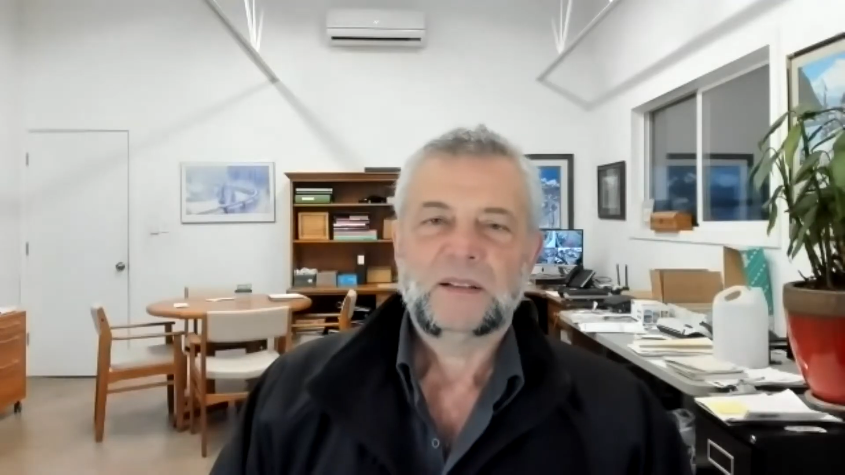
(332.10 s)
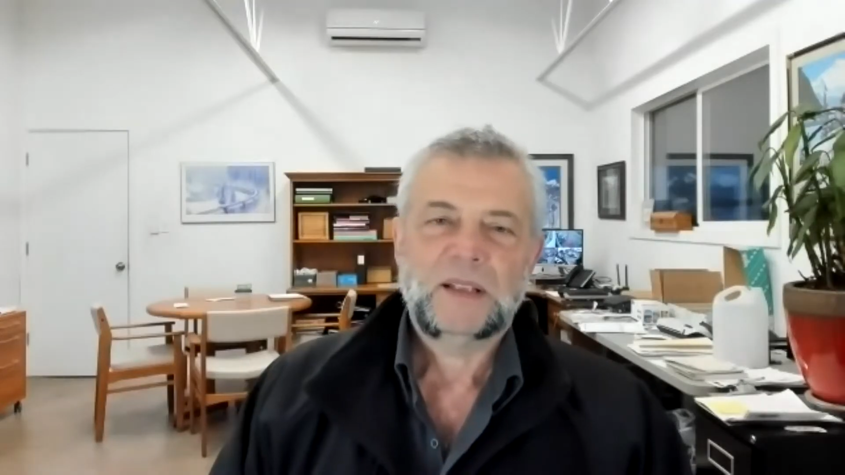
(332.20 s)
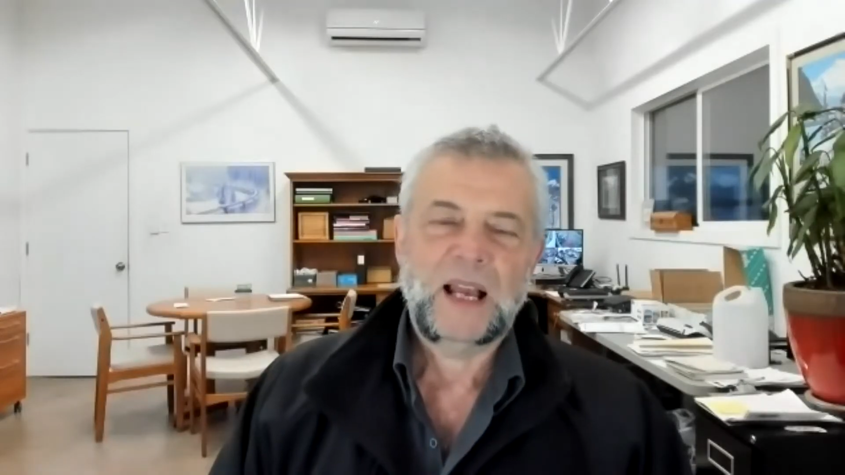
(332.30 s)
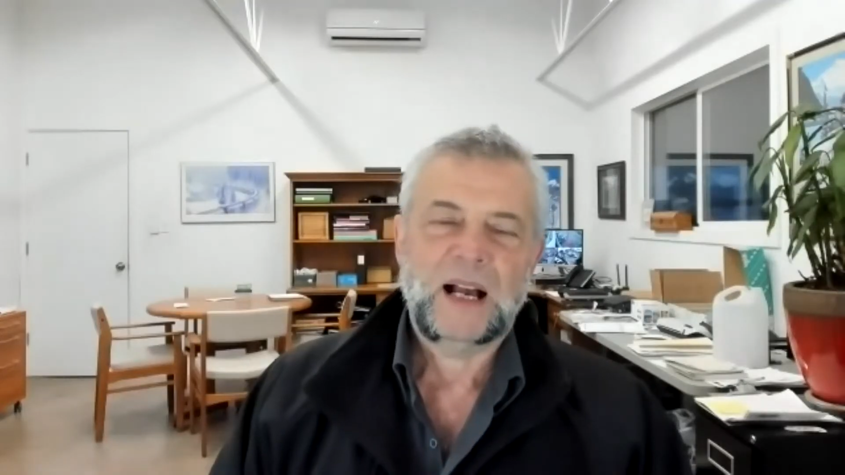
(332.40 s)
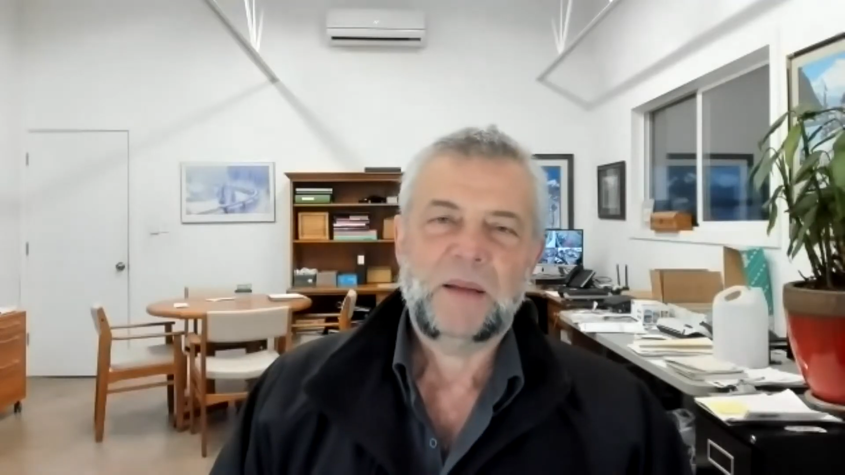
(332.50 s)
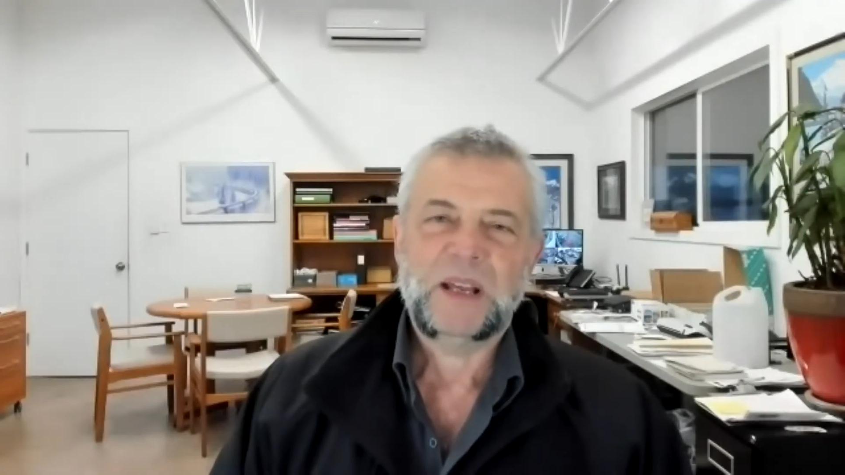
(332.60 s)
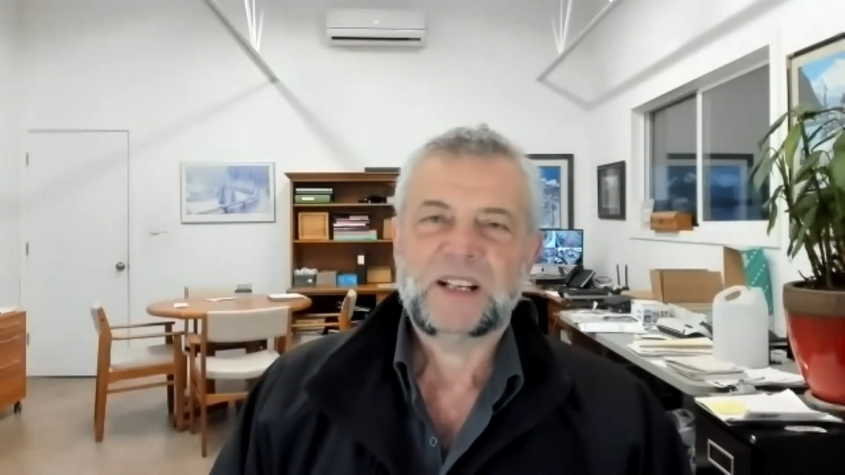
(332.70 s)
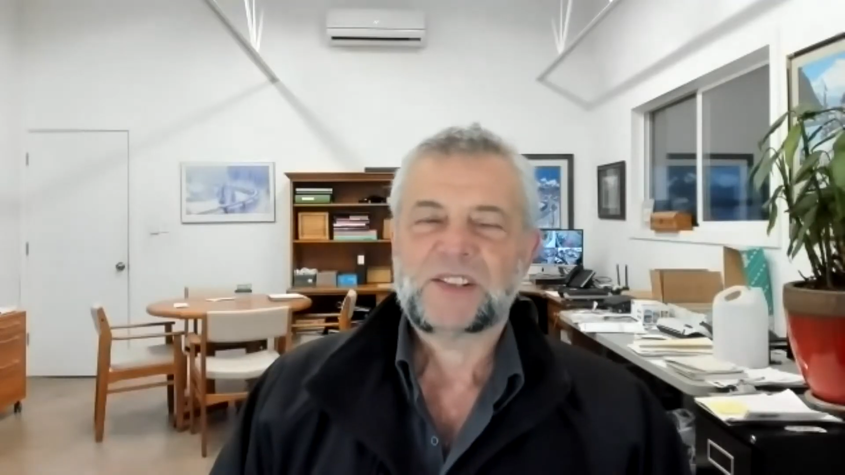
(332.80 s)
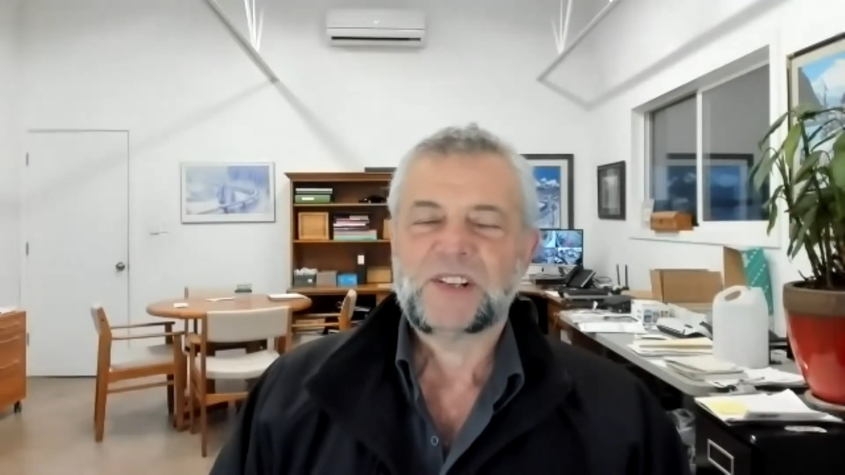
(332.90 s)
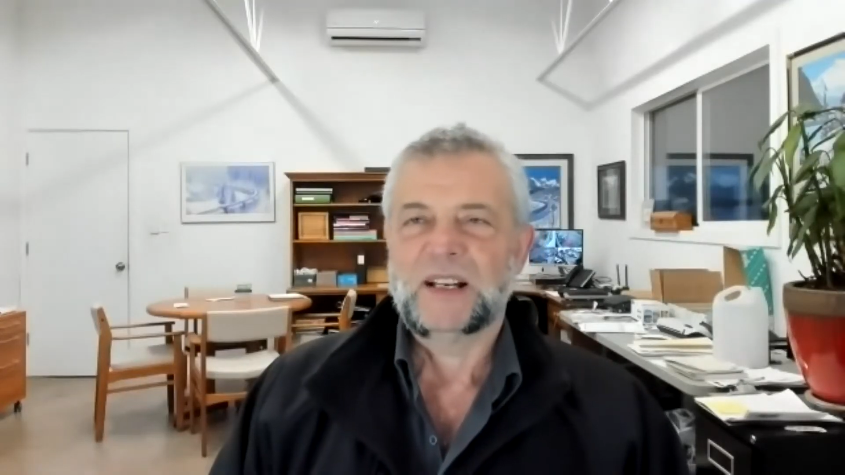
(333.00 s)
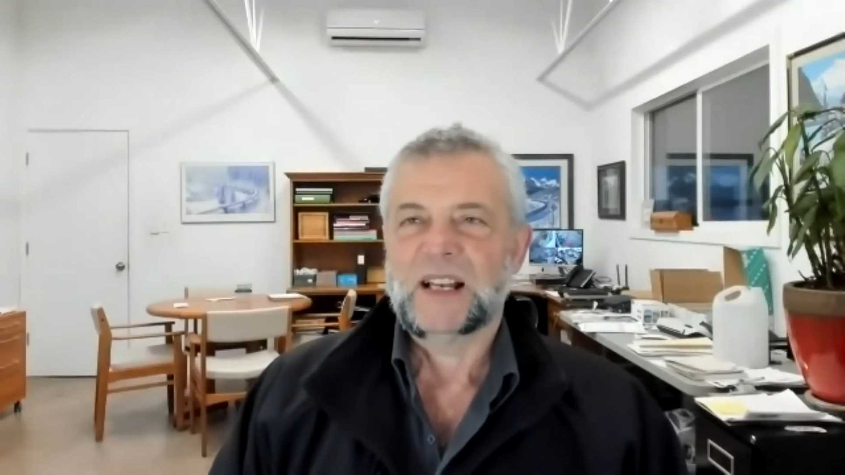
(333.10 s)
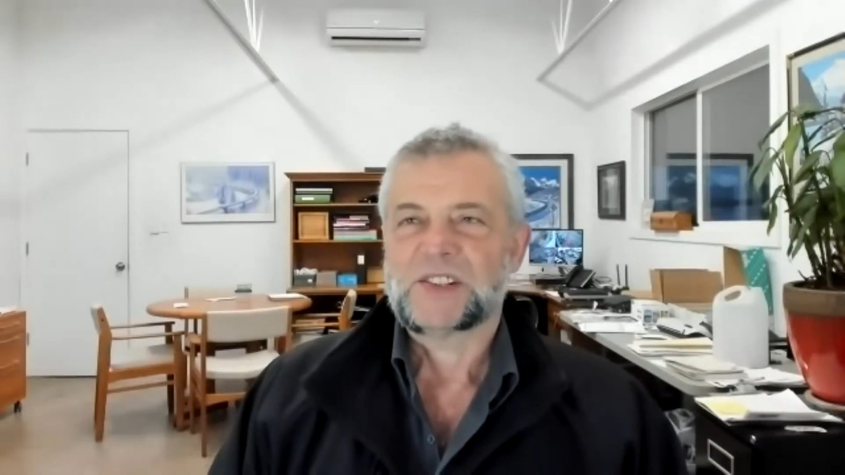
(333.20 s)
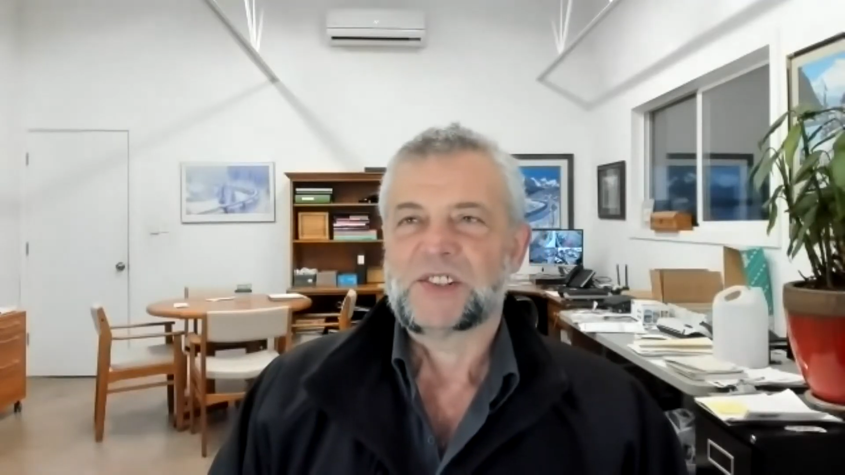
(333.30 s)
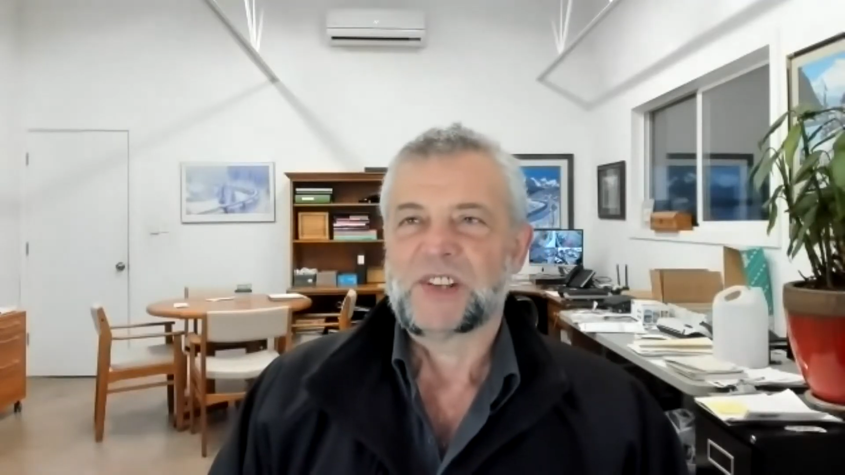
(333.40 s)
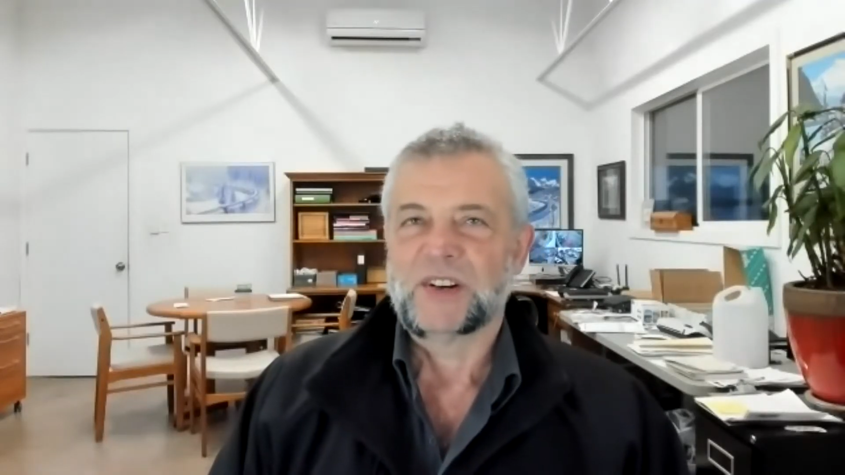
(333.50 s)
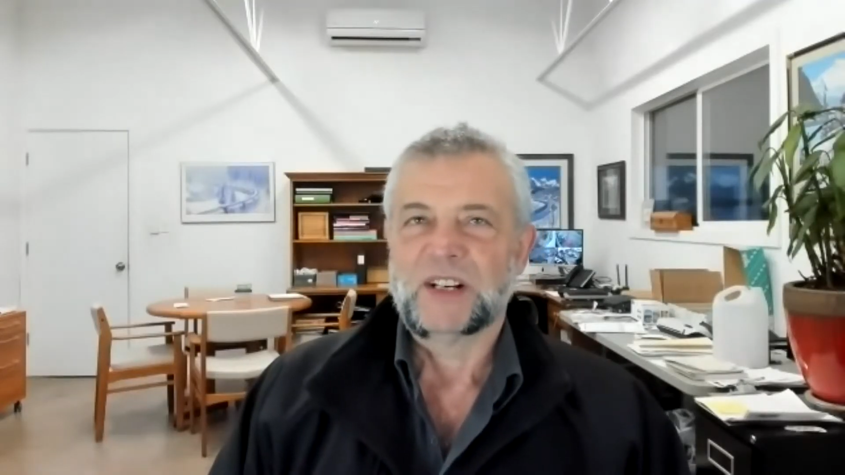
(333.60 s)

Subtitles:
yeah, I mean, it's not necessary